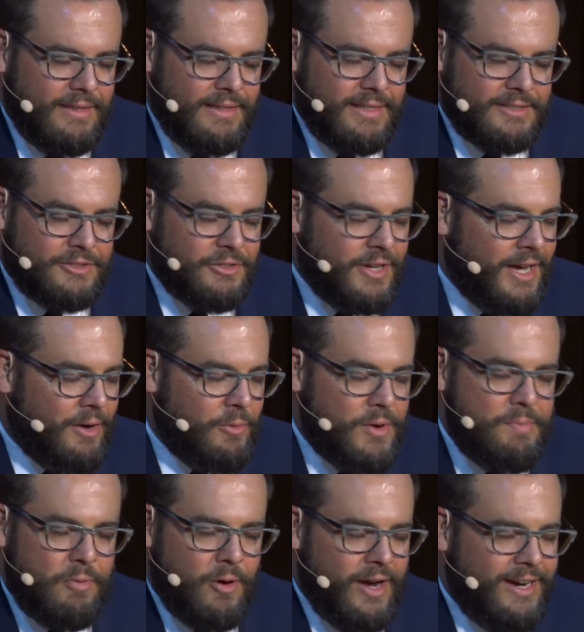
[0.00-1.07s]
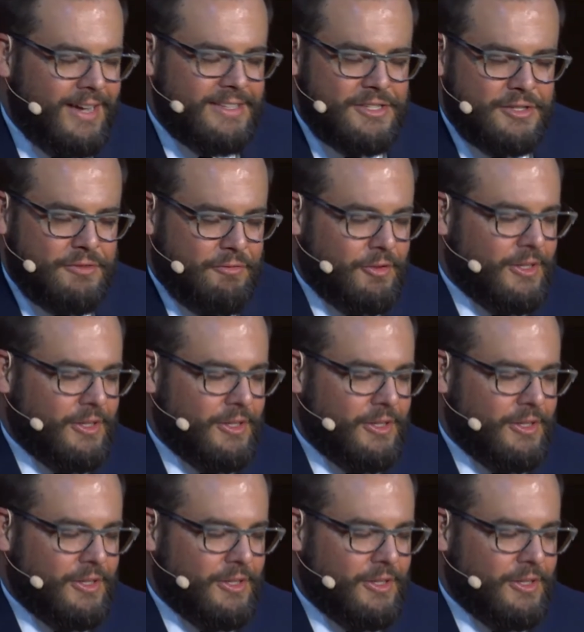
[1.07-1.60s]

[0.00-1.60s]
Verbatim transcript: And so now we pray not just for